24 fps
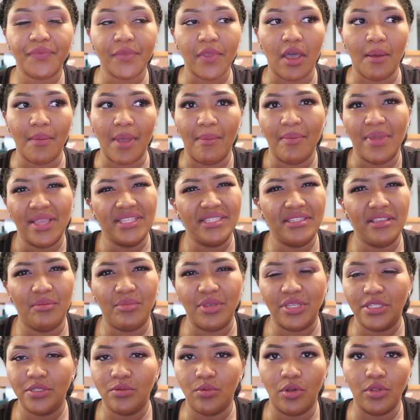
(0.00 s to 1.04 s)
I may still
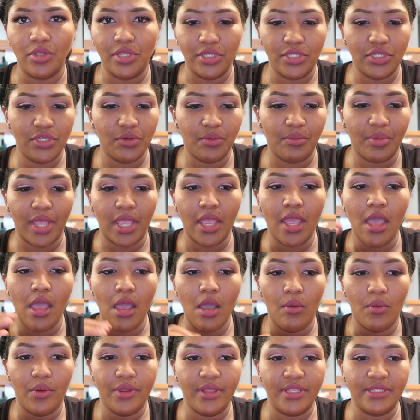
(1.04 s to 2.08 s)
be swollen too, but
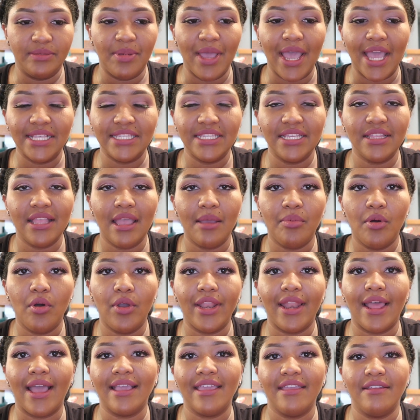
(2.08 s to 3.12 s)
when it's passing that
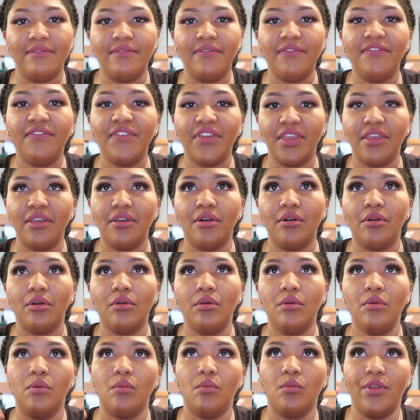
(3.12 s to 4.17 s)
point, I can
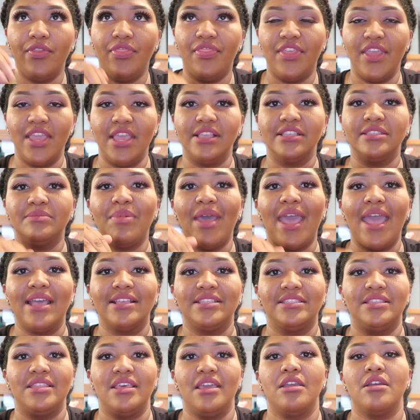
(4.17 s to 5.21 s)
feel when things
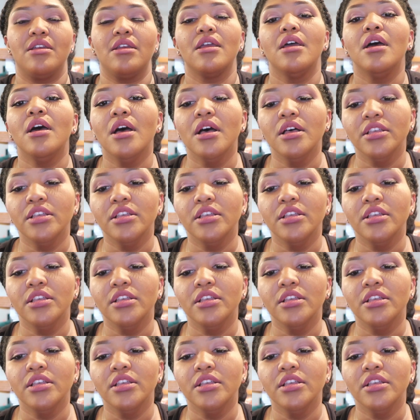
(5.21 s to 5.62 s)
pass there.